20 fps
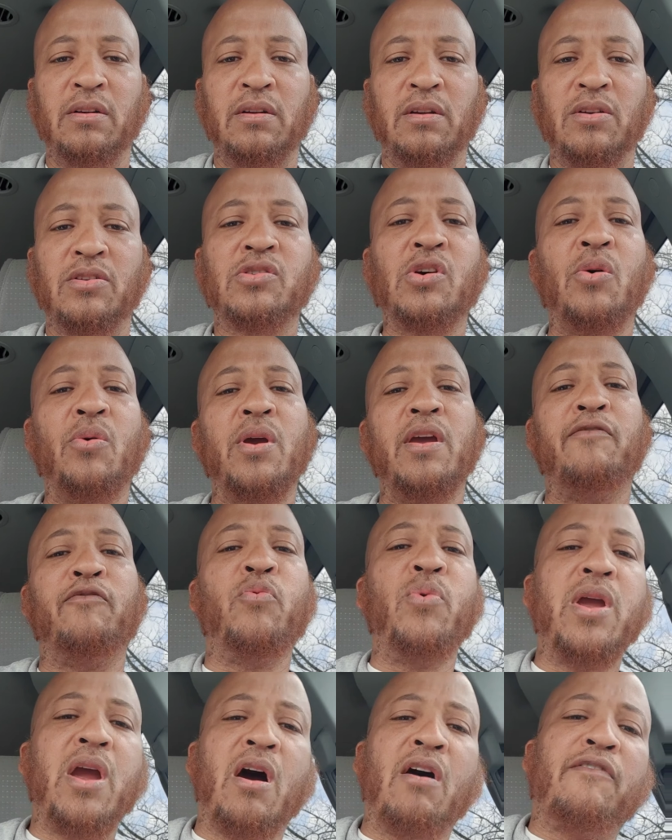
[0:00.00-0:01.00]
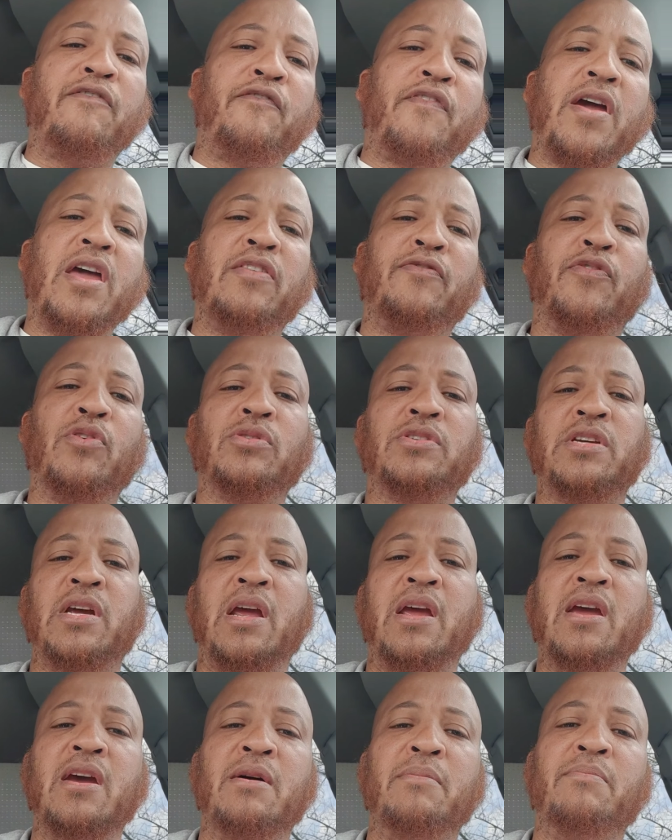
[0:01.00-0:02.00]
So if we are faithful to
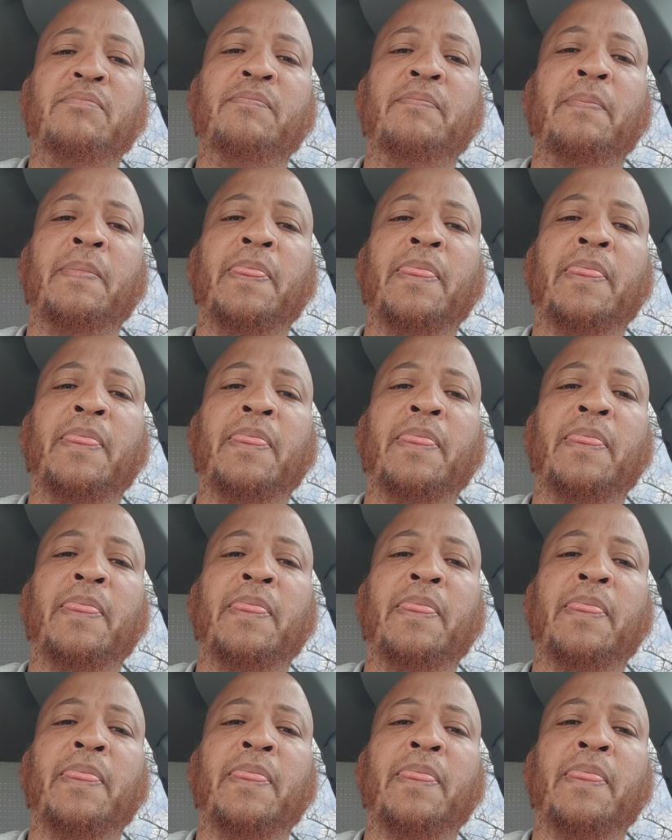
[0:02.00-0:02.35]
Him,